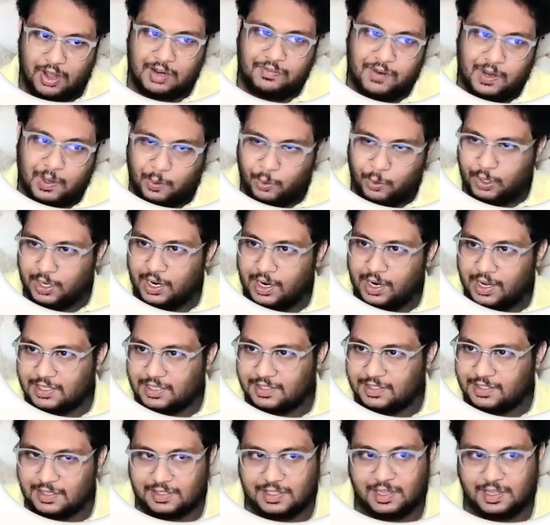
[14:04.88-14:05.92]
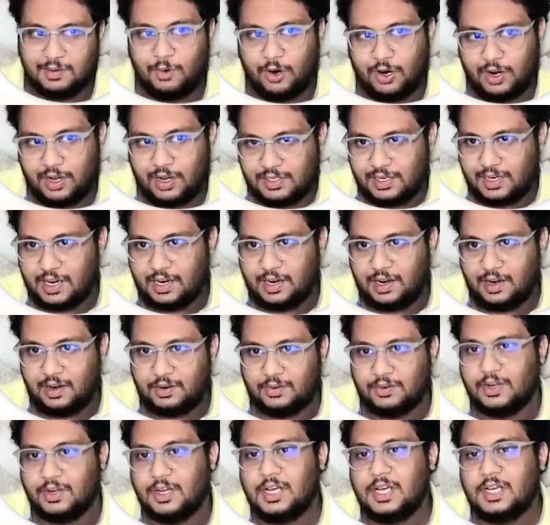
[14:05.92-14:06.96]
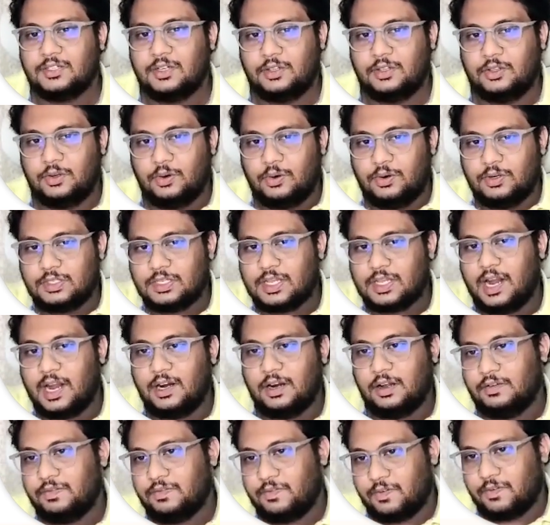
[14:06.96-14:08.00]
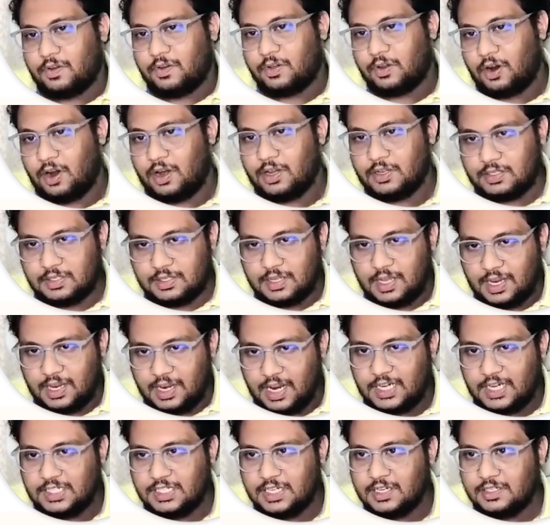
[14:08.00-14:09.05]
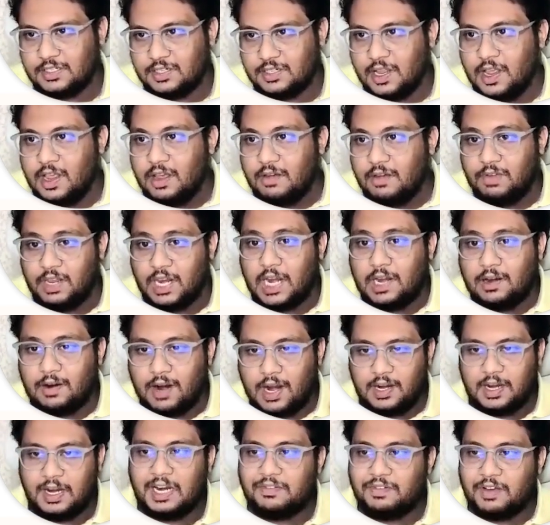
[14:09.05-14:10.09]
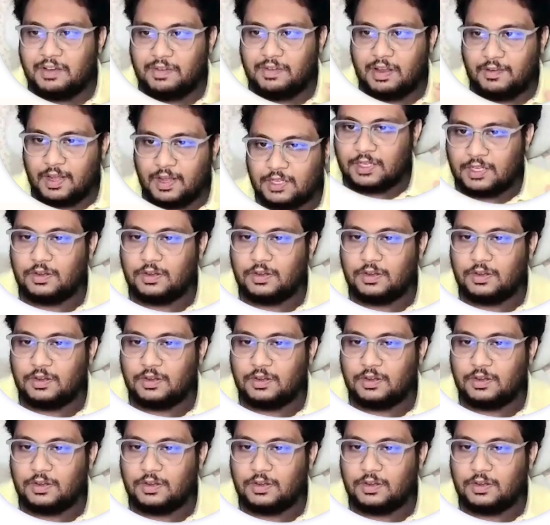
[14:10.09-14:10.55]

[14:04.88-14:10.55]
if a owner does this thing, what does a tenant do? So those kind of cross connections we need to identify when we are